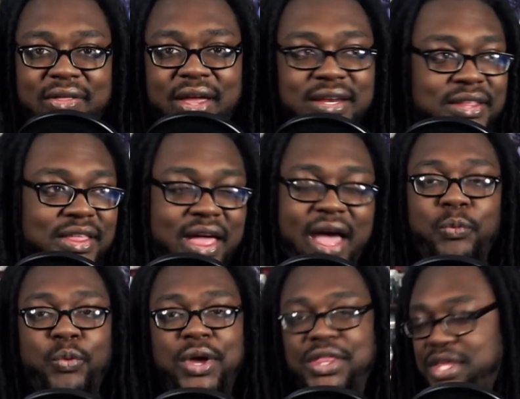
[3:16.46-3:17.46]
by the end of
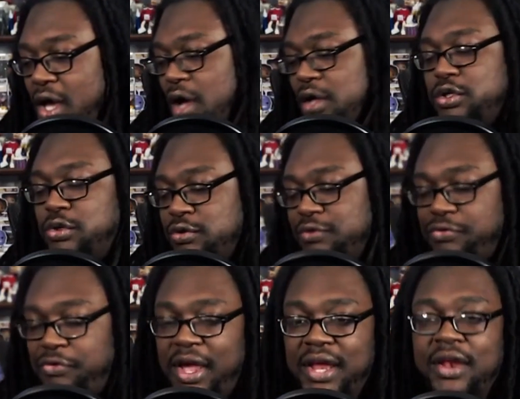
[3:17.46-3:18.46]
that with
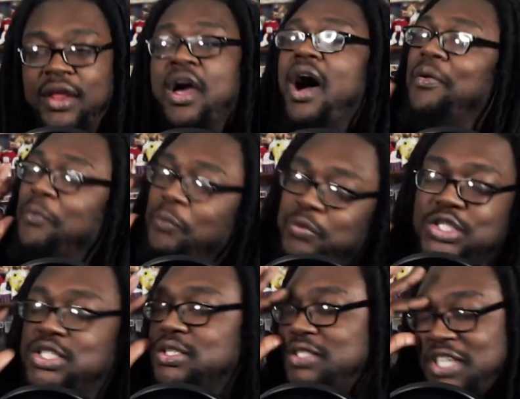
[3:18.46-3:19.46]
Yondu's fin.
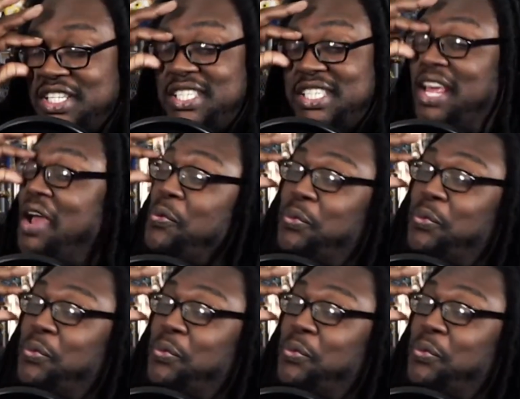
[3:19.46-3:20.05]
Just